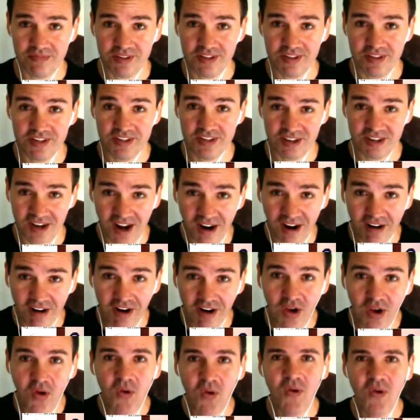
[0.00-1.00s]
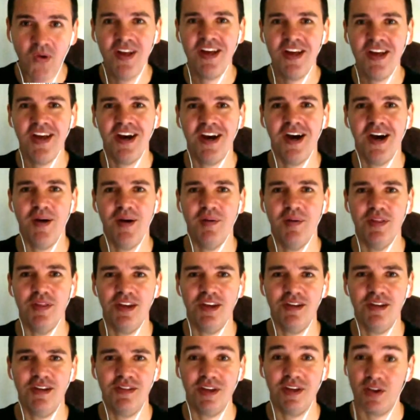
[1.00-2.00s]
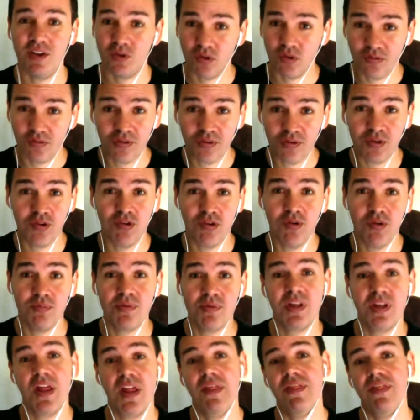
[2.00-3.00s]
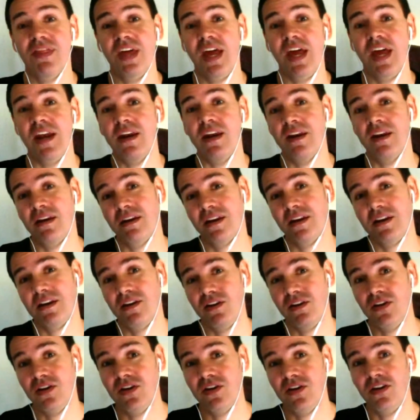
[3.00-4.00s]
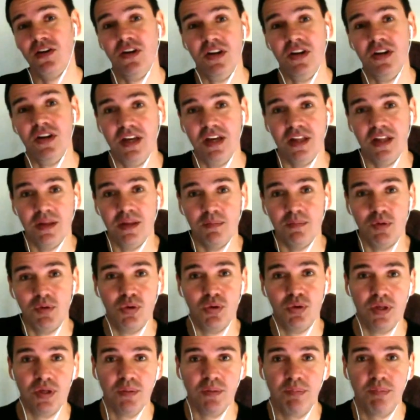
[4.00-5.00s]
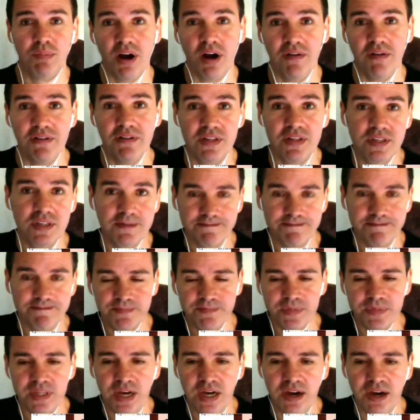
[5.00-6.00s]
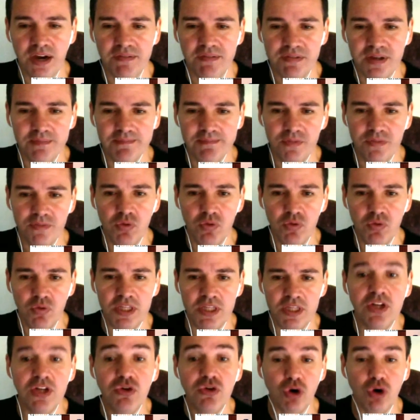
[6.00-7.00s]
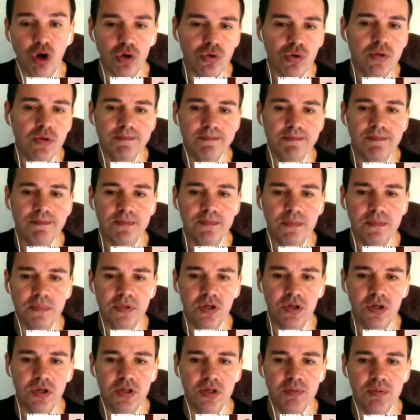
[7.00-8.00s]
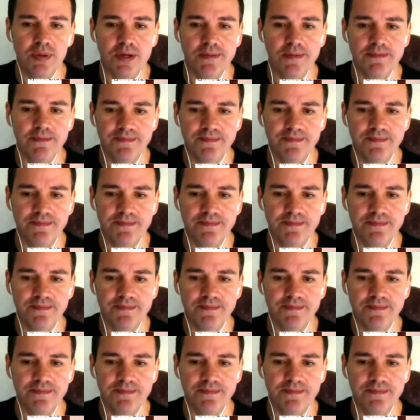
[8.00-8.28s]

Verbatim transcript: scenario, and they're good for groups. Then you can get them doing the privates after doing the intros, so to speak.